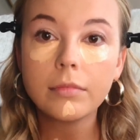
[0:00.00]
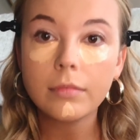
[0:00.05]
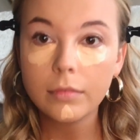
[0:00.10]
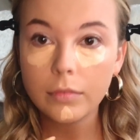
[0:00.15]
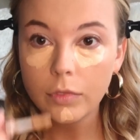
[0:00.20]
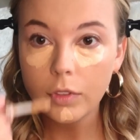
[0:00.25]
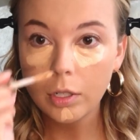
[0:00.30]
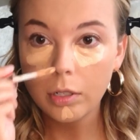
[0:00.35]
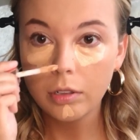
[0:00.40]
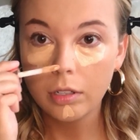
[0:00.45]

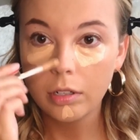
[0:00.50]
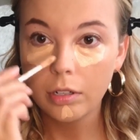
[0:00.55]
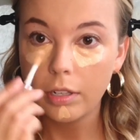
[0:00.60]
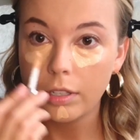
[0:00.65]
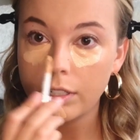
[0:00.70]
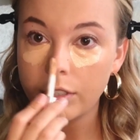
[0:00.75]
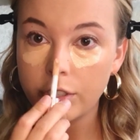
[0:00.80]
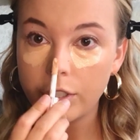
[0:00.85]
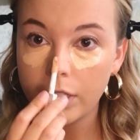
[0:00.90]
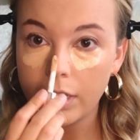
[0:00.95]
Throw a little on
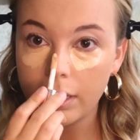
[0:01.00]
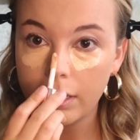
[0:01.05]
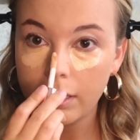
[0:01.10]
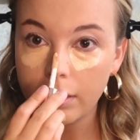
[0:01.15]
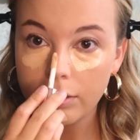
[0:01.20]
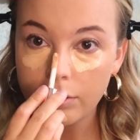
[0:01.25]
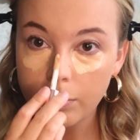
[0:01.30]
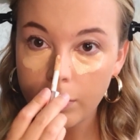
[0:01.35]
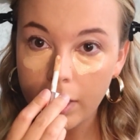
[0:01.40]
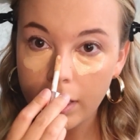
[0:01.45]
the chin,
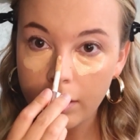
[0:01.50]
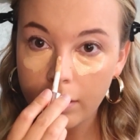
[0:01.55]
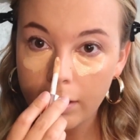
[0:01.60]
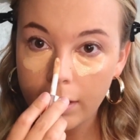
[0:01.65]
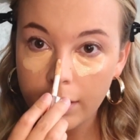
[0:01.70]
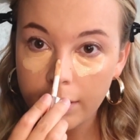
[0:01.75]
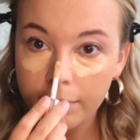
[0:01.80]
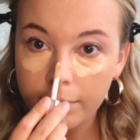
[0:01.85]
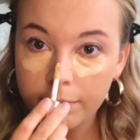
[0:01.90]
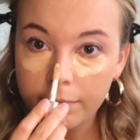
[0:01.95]
because why
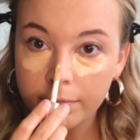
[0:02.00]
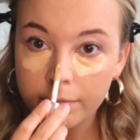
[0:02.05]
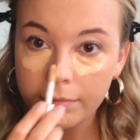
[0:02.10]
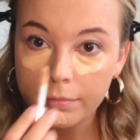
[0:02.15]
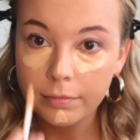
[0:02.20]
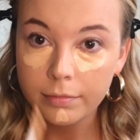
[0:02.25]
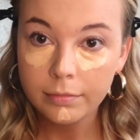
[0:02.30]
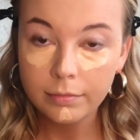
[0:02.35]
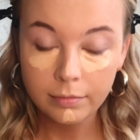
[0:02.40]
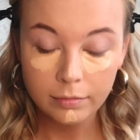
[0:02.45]
not?
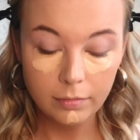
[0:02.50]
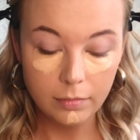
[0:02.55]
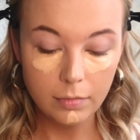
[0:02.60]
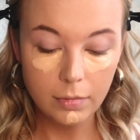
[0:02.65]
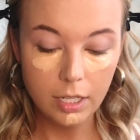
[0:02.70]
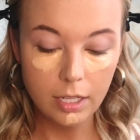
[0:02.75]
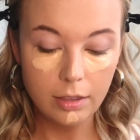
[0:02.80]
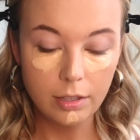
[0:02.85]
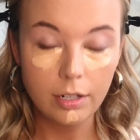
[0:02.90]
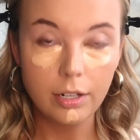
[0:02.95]

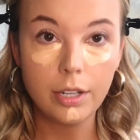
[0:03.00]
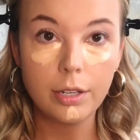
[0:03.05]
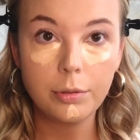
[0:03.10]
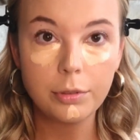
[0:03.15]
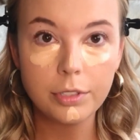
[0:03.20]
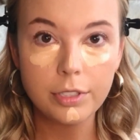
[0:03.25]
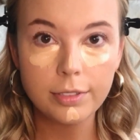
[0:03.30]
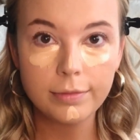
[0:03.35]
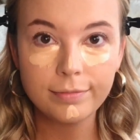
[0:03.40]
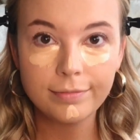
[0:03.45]
And the
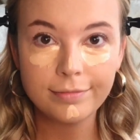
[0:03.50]
nose.